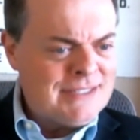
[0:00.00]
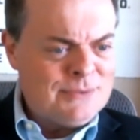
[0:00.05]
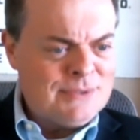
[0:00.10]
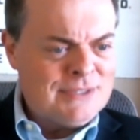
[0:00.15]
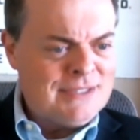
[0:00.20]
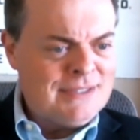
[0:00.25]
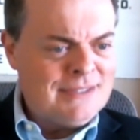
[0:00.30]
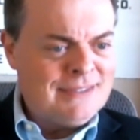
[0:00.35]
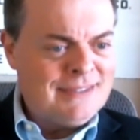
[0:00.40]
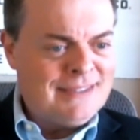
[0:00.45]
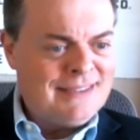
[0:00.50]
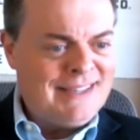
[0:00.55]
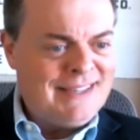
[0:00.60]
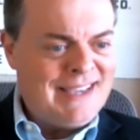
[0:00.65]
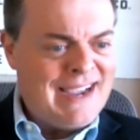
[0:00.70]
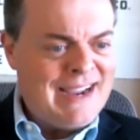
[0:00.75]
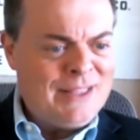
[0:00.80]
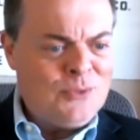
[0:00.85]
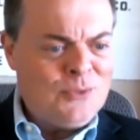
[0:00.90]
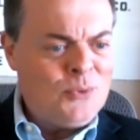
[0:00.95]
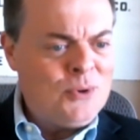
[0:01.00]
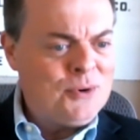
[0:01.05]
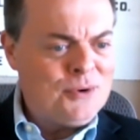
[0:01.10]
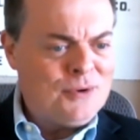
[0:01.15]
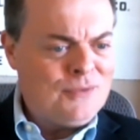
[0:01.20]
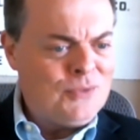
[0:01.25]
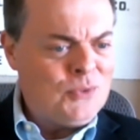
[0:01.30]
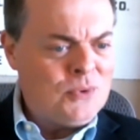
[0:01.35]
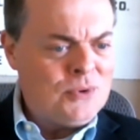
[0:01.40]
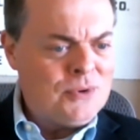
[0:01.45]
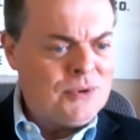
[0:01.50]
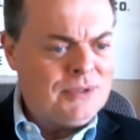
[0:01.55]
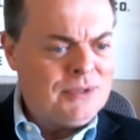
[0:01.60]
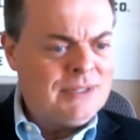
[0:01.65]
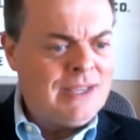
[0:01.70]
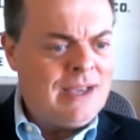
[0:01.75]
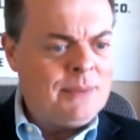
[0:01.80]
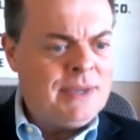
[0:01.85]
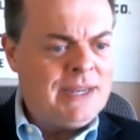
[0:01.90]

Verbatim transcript: It was the the eighth wonder of the world. I mean,